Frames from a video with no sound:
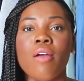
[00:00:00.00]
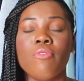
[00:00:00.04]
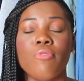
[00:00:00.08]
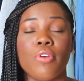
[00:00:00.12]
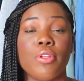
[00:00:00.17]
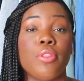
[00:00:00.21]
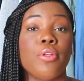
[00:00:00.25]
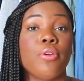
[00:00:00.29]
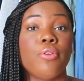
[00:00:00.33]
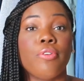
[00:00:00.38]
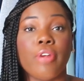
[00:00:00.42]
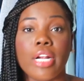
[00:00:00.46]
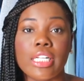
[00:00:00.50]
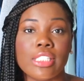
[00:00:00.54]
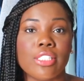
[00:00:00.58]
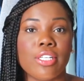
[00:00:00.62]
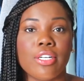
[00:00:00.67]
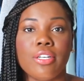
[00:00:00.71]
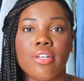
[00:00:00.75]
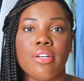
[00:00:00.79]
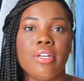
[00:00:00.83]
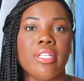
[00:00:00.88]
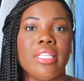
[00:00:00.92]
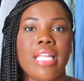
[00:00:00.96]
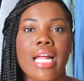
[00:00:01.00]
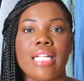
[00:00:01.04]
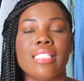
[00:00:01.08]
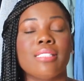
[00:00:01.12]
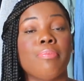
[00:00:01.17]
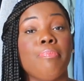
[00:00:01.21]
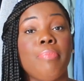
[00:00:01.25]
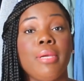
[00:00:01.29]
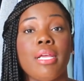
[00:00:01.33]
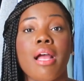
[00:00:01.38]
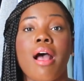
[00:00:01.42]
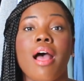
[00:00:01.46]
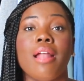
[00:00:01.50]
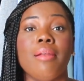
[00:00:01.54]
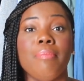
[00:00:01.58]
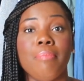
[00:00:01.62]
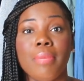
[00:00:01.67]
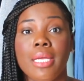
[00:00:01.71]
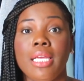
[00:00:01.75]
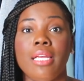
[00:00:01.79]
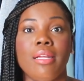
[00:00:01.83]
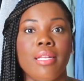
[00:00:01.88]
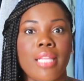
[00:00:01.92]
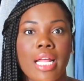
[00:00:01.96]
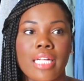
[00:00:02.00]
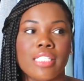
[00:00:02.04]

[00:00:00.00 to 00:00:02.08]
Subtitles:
for the greater good that's beyond me,